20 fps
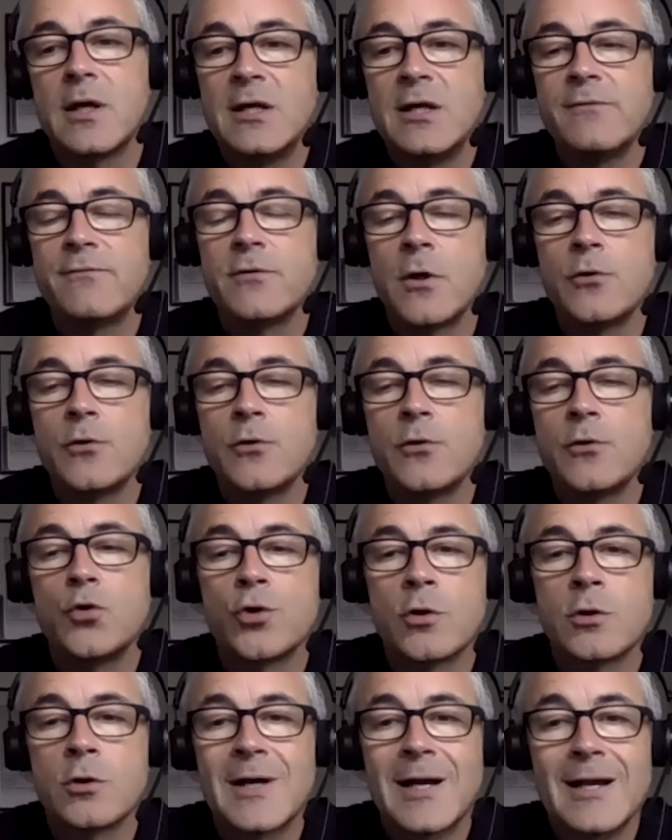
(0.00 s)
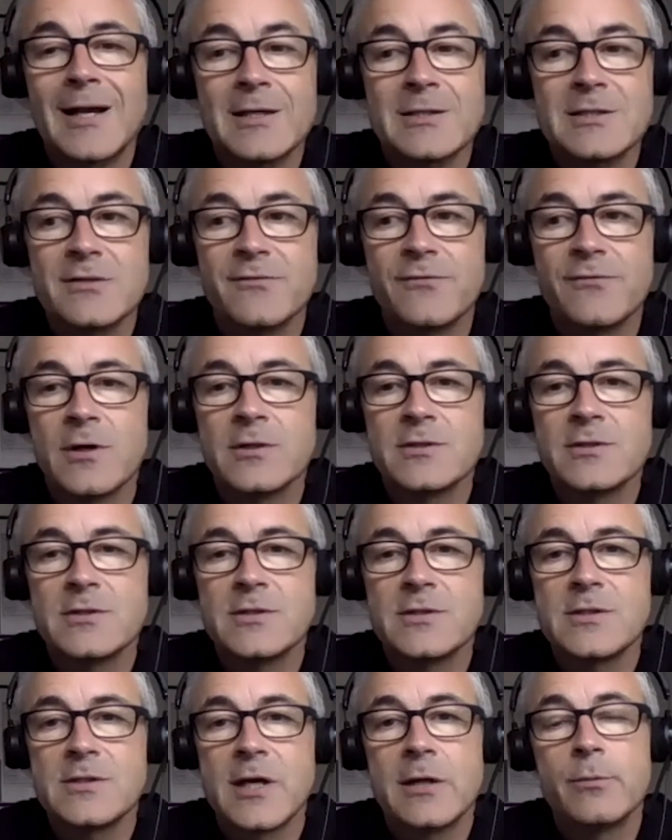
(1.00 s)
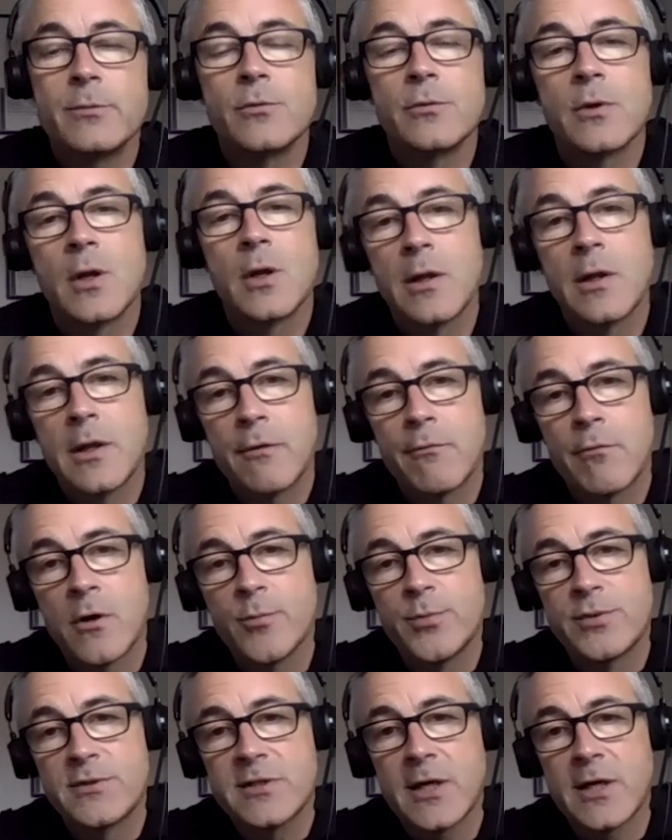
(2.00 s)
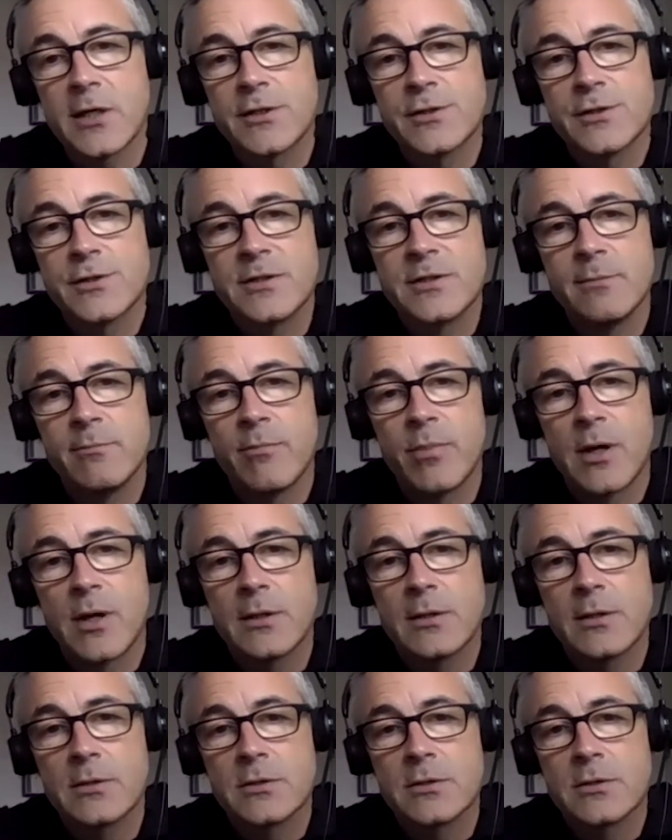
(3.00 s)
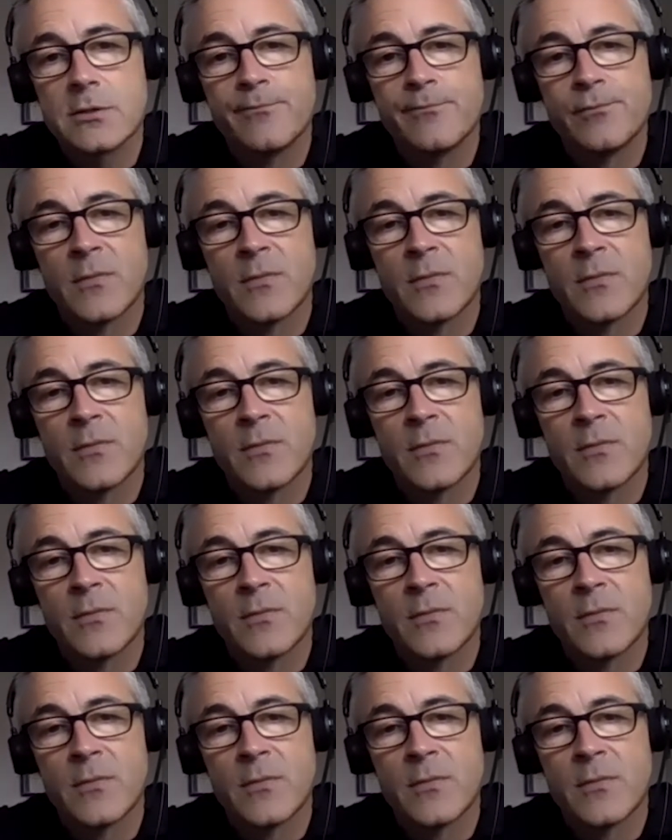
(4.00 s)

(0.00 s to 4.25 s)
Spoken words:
even though you're not classified as disabled, there are protections in place.